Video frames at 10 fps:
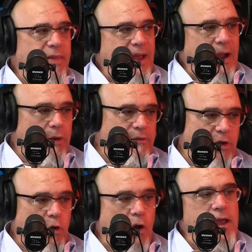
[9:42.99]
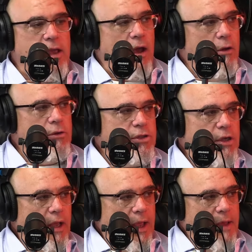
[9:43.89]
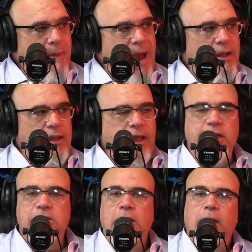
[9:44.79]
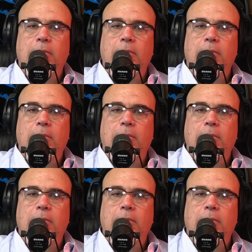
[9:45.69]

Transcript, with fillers: They got rid of a great coach in Mike Leach,